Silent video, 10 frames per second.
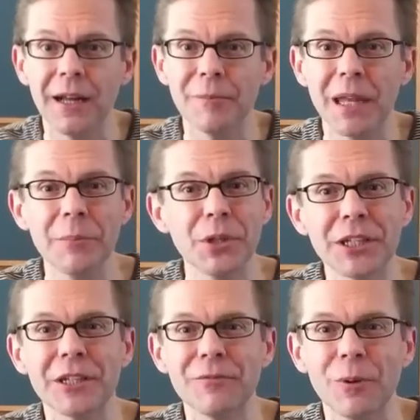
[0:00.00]
and I'm
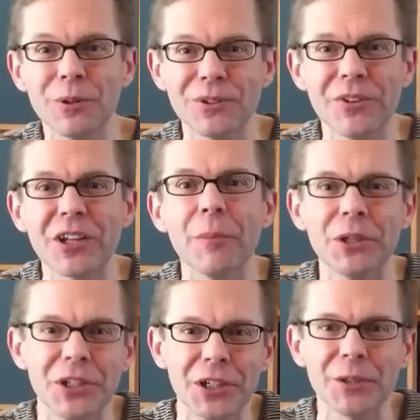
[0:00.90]
looking forward to the
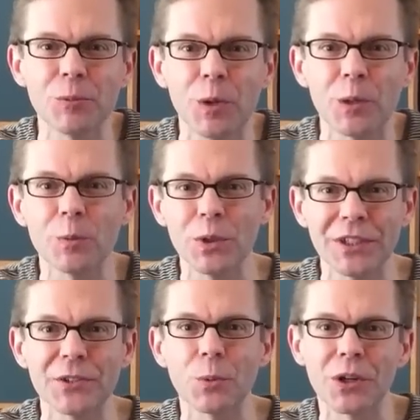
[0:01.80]
coming year where we'll
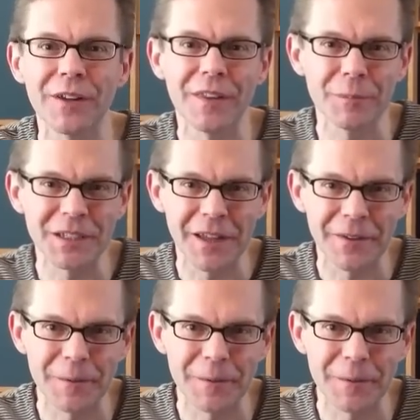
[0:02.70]
get to work on them together.